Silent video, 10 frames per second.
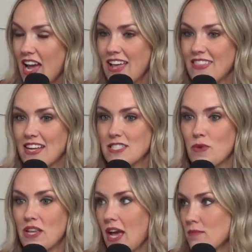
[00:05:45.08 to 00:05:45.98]
And that's
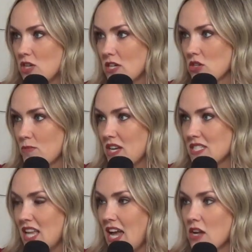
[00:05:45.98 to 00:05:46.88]
been game changer
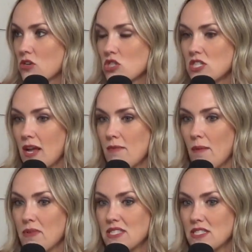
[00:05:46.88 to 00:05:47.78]
because they understand
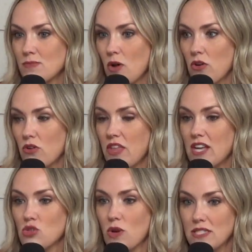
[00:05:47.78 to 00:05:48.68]
my business model.
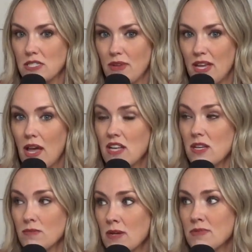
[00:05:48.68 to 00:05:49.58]
They trust me.
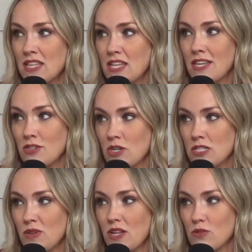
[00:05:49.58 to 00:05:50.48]
Sometimes I think they
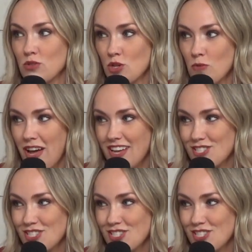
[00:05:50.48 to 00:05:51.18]
trust me a little too much.